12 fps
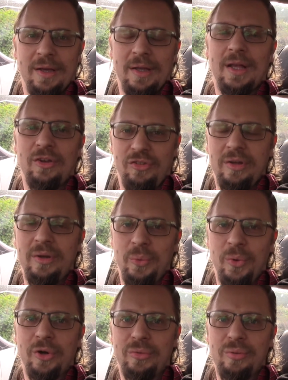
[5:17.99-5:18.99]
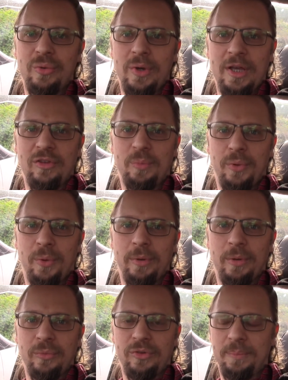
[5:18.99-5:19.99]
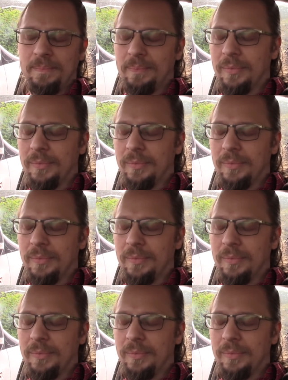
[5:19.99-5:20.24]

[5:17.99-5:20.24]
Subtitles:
can actually work through its problems.